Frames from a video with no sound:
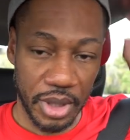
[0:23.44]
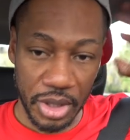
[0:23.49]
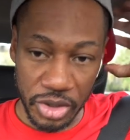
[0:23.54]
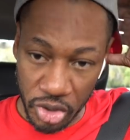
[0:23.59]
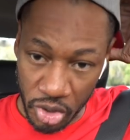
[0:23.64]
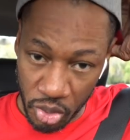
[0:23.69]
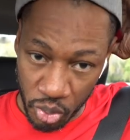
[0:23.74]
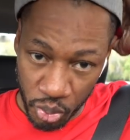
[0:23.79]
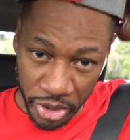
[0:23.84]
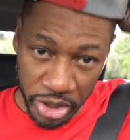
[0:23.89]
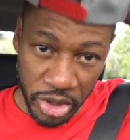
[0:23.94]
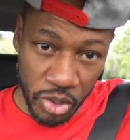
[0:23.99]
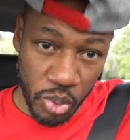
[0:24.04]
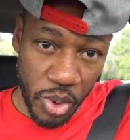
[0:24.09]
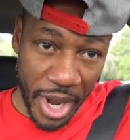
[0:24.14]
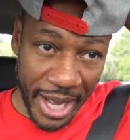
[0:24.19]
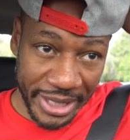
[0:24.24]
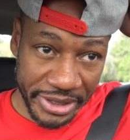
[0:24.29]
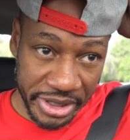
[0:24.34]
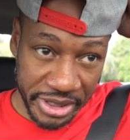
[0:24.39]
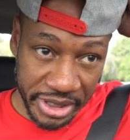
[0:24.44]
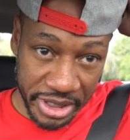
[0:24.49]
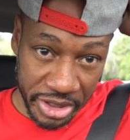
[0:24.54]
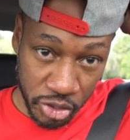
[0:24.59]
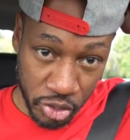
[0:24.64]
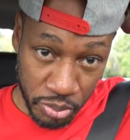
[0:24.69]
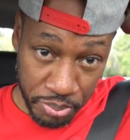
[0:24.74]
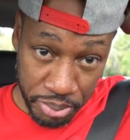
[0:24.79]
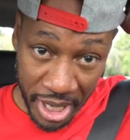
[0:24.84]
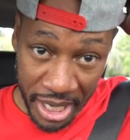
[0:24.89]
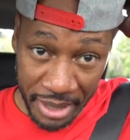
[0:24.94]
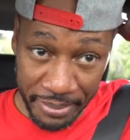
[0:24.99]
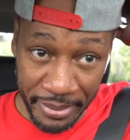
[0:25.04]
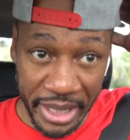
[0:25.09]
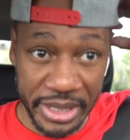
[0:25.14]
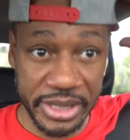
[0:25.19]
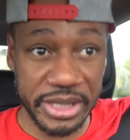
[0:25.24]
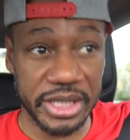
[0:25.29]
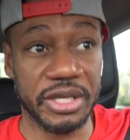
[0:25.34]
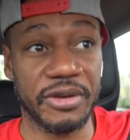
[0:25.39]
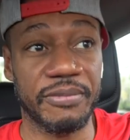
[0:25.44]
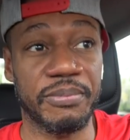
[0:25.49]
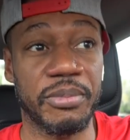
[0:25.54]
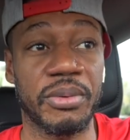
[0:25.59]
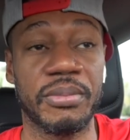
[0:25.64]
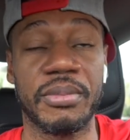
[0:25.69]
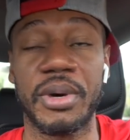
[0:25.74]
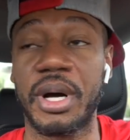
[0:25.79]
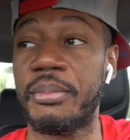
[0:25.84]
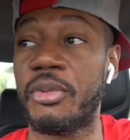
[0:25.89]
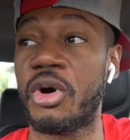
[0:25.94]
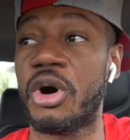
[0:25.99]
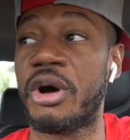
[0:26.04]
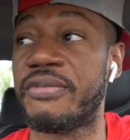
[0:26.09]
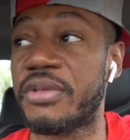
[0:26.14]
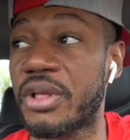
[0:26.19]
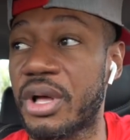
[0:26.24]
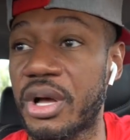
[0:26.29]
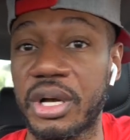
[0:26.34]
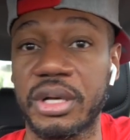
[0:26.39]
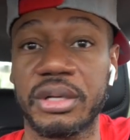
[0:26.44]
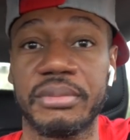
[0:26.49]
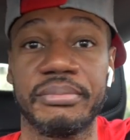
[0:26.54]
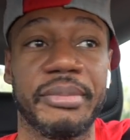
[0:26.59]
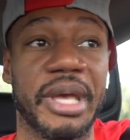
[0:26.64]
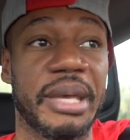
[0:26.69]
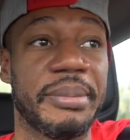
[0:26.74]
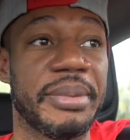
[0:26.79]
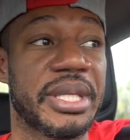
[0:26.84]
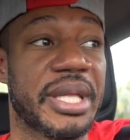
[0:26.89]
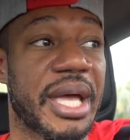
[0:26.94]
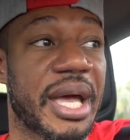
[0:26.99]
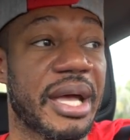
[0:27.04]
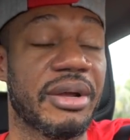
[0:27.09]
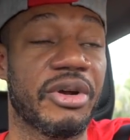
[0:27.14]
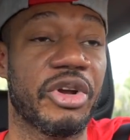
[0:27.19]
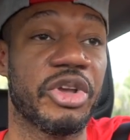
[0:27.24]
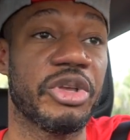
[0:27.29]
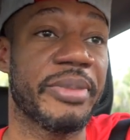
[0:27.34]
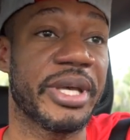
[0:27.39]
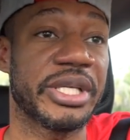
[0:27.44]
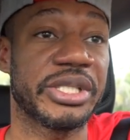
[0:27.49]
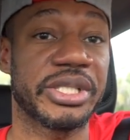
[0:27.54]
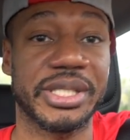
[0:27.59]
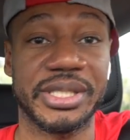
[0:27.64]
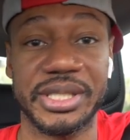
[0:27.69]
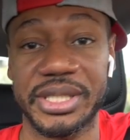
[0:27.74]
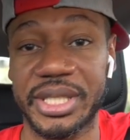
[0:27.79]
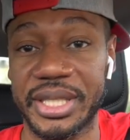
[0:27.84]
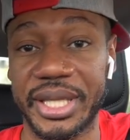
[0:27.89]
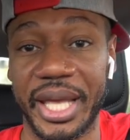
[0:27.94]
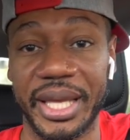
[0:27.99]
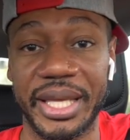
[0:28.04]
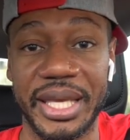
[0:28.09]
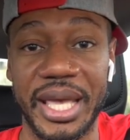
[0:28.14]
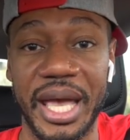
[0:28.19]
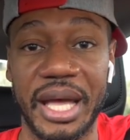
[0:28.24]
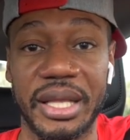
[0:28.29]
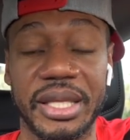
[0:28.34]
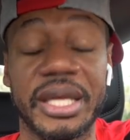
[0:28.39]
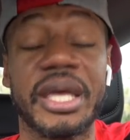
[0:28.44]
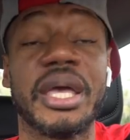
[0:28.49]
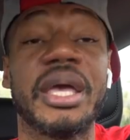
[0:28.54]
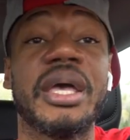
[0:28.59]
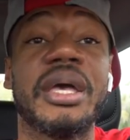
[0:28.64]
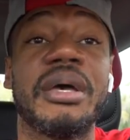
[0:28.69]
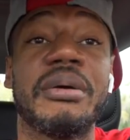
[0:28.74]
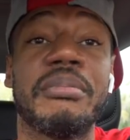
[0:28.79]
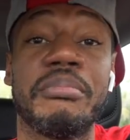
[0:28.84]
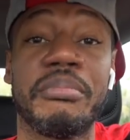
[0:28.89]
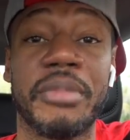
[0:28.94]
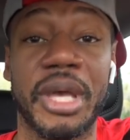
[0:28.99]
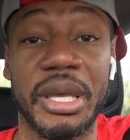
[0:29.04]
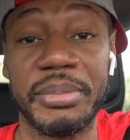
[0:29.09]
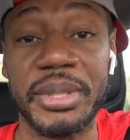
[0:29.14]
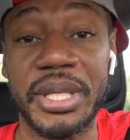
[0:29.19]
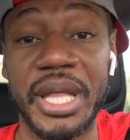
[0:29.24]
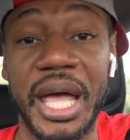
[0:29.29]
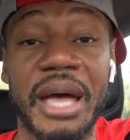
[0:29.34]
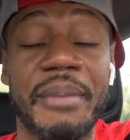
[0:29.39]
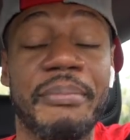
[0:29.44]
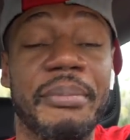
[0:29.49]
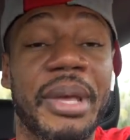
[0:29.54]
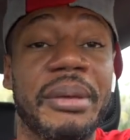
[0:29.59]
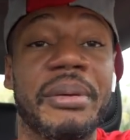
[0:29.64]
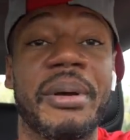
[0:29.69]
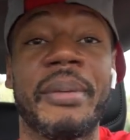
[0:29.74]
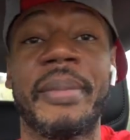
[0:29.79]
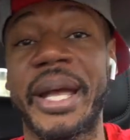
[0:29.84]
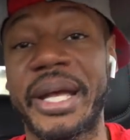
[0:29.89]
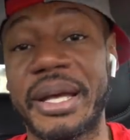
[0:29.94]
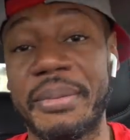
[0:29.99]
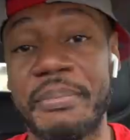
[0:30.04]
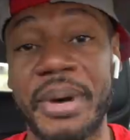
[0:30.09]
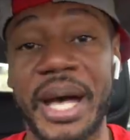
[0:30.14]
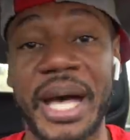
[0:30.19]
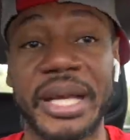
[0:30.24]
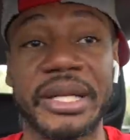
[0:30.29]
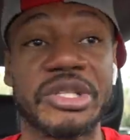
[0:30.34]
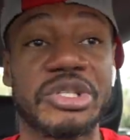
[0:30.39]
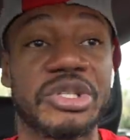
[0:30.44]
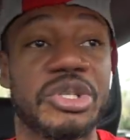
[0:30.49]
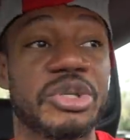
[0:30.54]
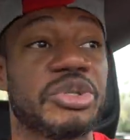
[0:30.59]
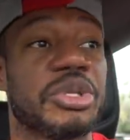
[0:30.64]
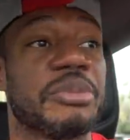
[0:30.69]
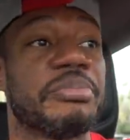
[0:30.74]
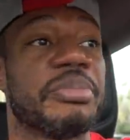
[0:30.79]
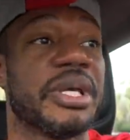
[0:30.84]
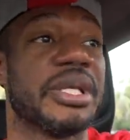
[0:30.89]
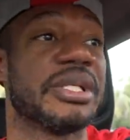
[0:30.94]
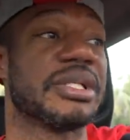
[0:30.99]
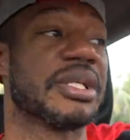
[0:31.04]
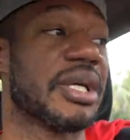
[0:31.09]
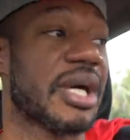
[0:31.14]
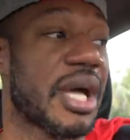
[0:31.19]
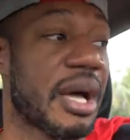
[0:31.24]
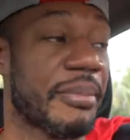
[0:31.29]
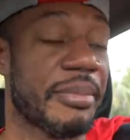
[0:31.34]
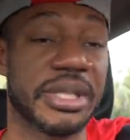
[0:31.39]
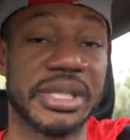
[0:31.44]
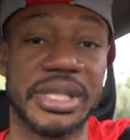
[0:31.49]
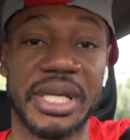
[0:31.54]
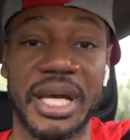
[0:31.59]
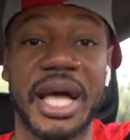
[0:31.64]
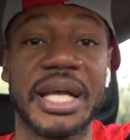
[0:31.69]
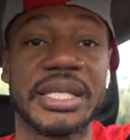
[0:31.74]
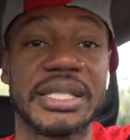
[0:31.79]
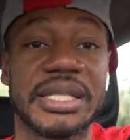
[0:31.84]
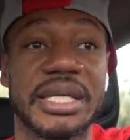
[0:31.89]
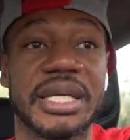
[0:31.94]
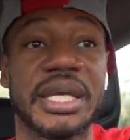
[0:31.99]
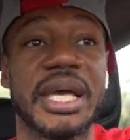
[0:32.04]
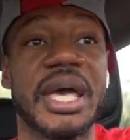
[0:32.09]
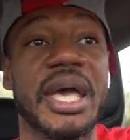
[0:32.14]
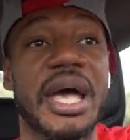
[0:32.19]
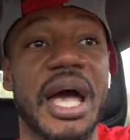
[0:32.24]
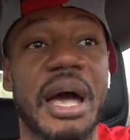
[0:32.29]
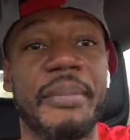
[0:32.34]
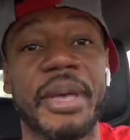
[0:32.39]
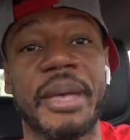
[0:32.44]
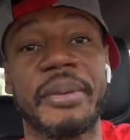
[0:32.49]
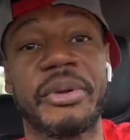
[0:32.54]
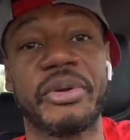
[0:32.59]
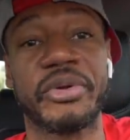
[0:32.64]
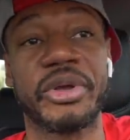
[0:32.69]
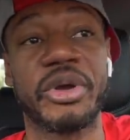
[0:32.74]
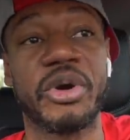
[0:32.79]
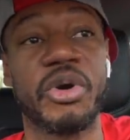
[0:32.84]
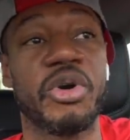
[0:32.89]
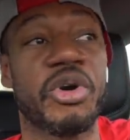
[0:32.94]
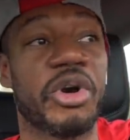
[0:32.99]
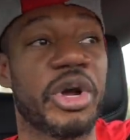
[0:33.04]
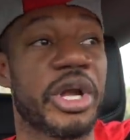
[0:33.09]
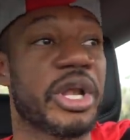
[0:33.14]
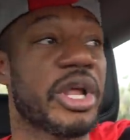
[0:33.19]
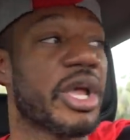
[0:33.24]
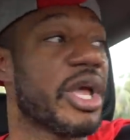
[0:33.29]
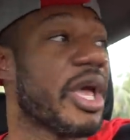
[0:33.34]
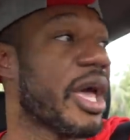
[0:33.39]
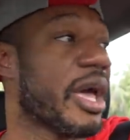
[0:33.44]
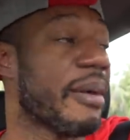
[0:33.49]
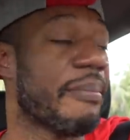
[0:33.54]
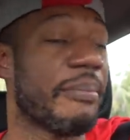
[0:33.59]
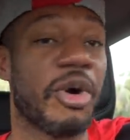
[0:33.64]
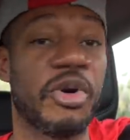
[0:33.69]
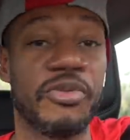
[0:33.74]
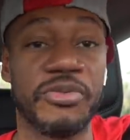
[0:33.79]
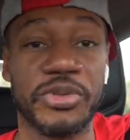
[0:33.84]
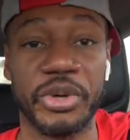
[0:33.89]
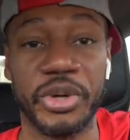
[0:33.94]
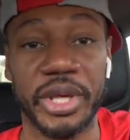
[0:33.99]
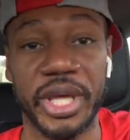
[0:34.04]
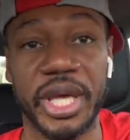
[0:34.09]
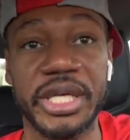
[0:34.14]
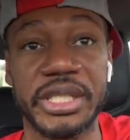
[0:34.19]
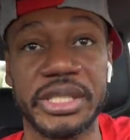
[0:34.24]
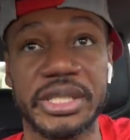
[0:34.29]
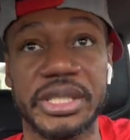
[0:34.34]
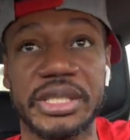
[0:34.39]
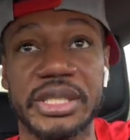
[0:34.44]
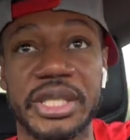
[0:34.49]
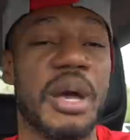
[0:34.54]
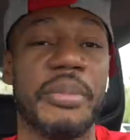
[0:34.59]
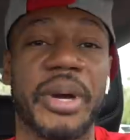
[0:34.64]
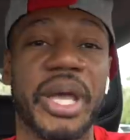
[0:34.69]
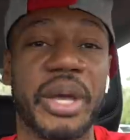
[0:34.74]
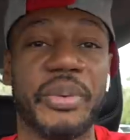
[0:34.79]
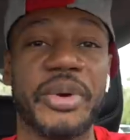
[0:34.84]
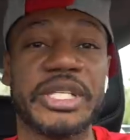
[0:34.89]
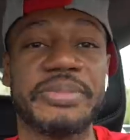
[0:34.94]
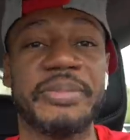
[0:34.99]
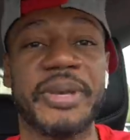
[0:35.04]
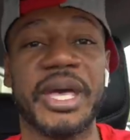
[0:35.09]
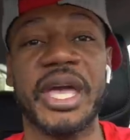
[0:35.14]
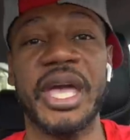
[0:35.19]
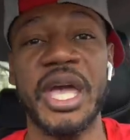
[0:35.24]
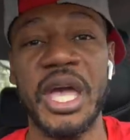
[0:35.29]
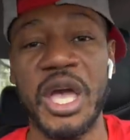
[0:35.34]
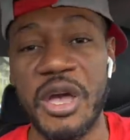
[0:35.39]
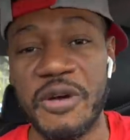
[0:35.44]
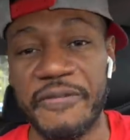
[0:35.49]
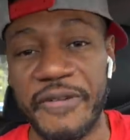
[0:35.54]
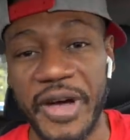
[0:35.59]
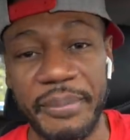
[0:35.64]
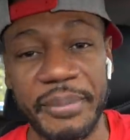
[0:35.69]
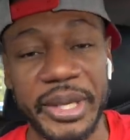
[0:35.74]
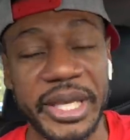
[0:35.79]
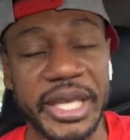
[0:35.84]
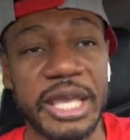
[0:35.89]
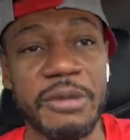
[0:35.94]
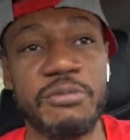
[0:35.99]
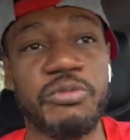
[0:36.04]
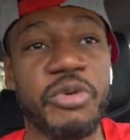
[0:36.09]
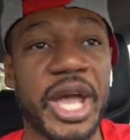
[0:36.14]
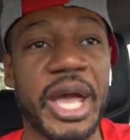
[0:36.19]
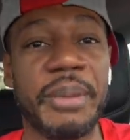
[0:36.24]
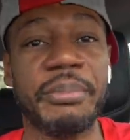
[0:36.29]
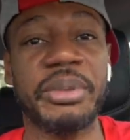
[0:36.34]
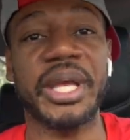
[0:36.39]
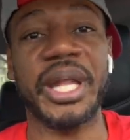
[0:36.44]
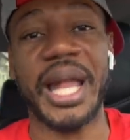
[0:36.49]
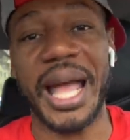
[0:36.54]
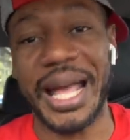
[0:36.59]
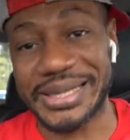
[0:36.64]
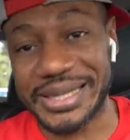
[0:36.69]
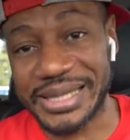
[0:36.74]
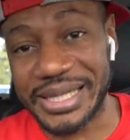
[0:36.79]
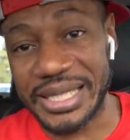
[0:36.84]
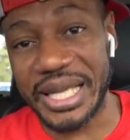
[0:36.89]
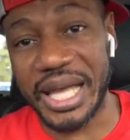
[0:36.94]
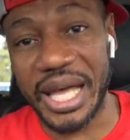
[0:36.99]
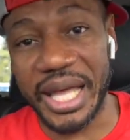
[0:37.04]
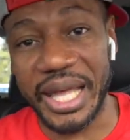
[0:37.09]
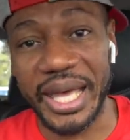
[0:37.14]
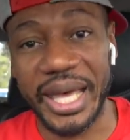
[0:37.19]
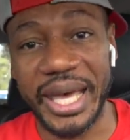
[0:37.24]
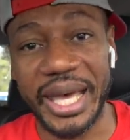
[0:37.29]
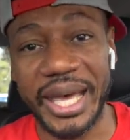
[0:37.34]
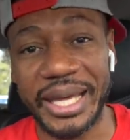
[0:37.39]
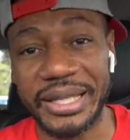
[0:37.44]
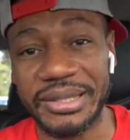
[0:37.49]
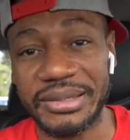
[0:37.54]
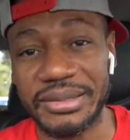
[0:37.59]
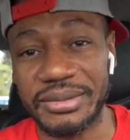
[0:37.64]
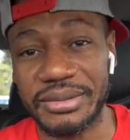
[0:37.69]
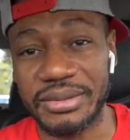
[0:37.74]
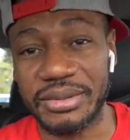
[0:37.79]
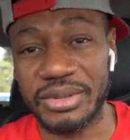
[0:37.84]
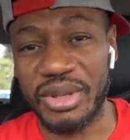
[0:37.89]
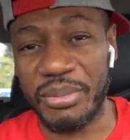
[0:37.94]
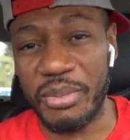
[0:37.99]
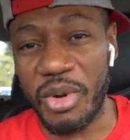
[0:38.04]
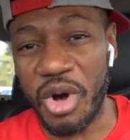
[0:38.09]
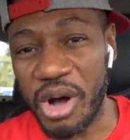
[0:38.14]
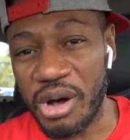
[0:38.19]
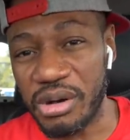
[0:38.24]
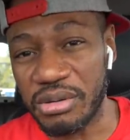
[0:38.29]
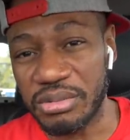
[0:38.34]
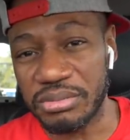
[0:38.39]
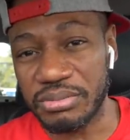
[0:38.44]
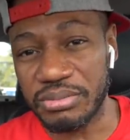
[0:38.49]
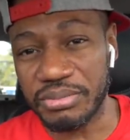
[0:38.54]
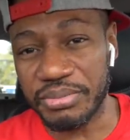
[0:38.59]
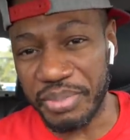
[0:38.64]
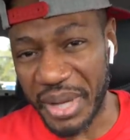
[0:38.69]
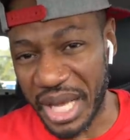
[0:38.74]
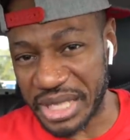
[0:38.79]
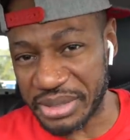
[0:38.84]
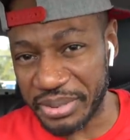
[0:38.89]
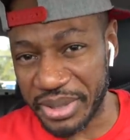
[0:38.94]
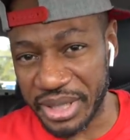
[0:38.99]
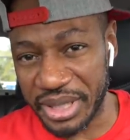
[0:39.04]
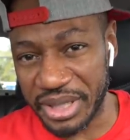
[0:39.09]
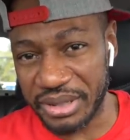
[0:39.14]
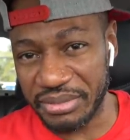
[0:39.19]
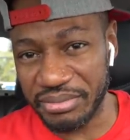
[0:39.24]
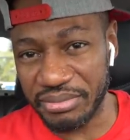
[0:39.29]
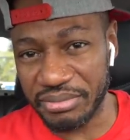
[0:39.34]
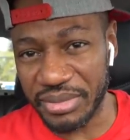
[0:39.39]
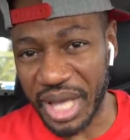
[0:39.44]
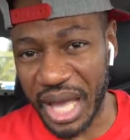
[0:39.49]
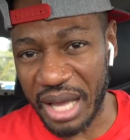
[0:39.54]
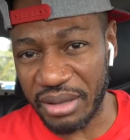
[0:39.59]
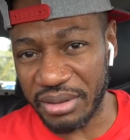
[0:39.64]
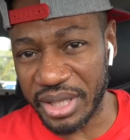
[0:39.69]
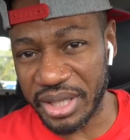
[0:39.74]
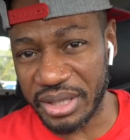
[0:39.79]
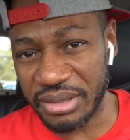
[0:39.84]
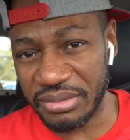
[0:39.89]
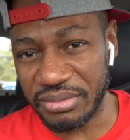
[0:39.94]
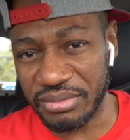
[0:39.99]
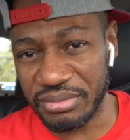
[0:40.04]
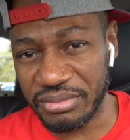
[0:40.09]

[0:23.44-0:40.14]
So when you're watching this, you probably may see a mall vlog, maybe not, or you may just see a Nike outlet. Maybe not. Maybe I might combine the two. Depends on how much content I'm able to record at both locations. But anyways, man, about me keep rambling. I'll see y'all at the mall, possibly the outlet.